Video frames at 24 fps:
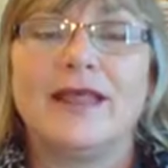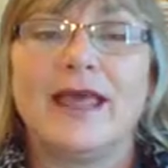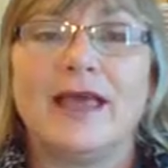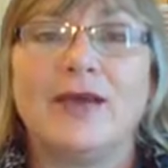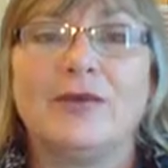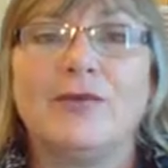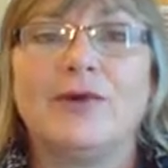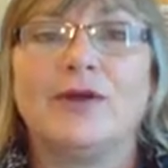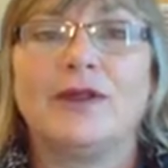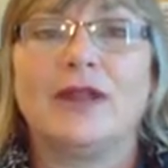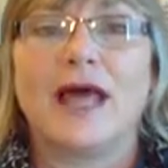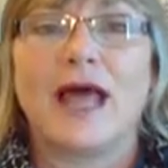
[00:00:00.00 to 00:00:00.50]

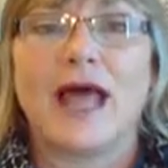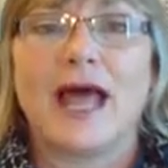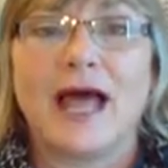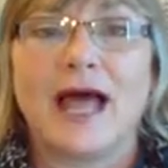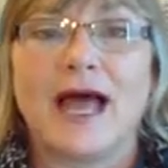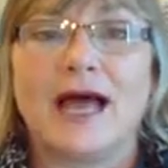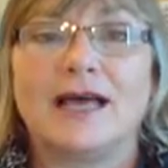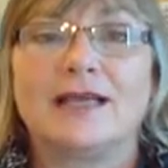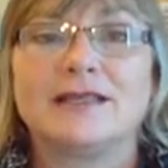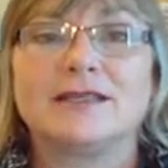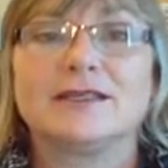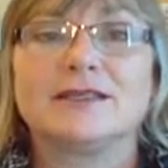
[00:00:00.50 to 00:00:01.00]
they will
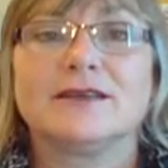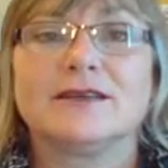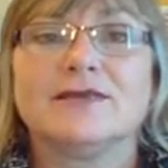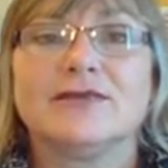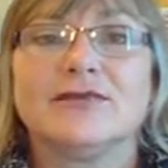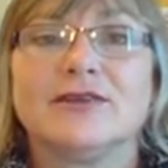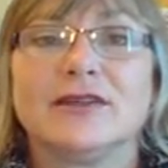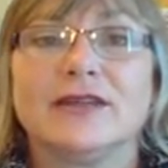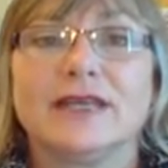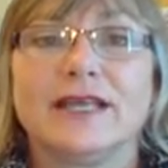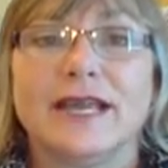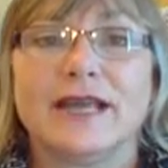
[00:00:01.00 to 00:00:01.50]
ask
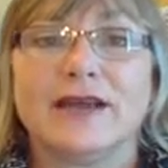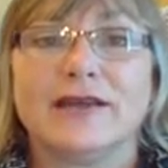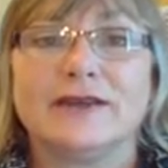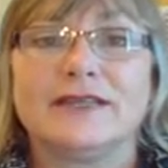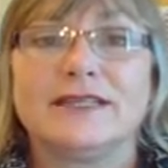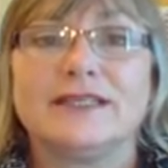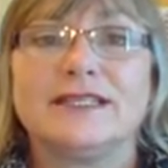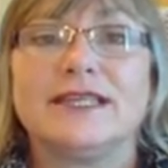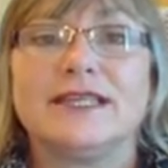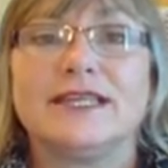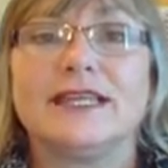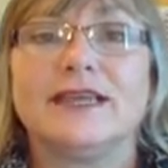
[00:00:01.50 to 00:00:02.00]
for the
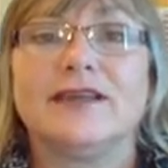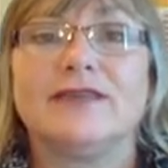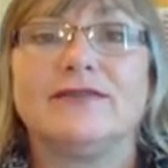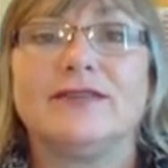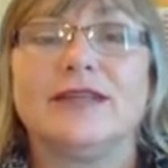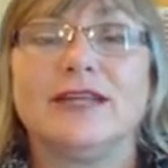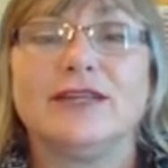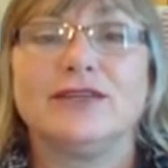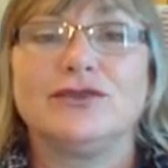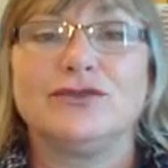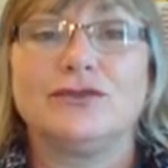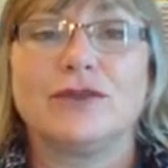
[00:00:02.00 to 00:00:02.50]
guarantee if
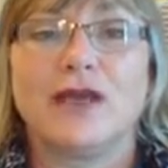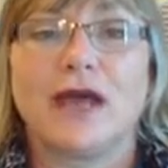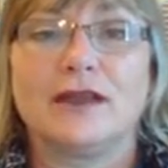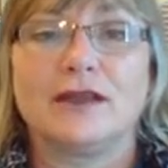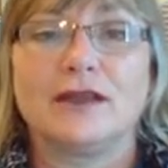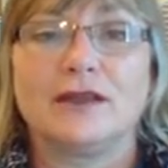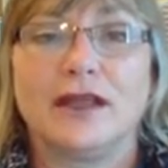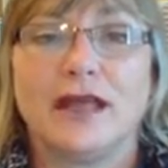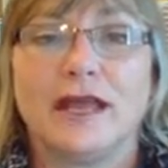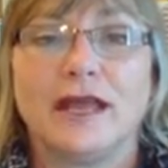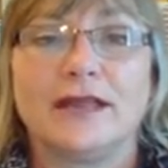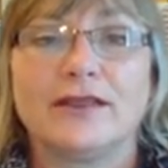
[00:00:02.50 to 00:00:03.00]
they do
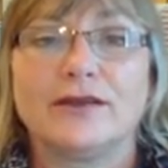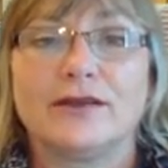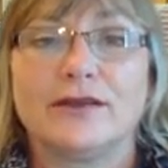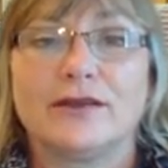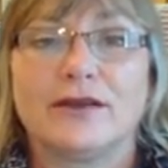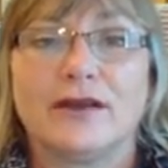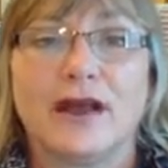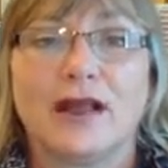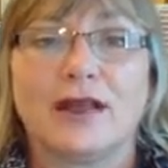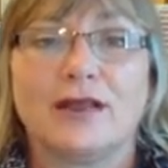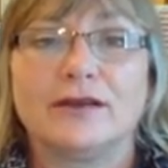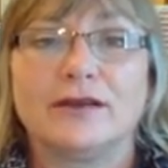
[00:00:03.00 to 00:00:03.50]
not like their
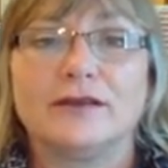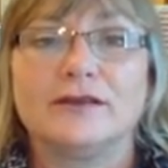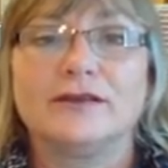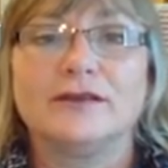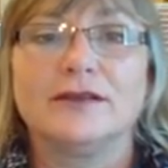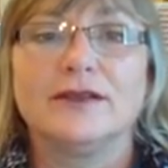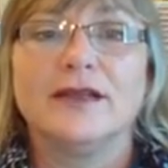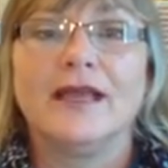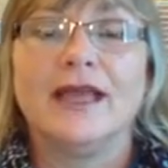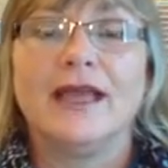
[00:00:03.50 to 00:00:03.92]
color.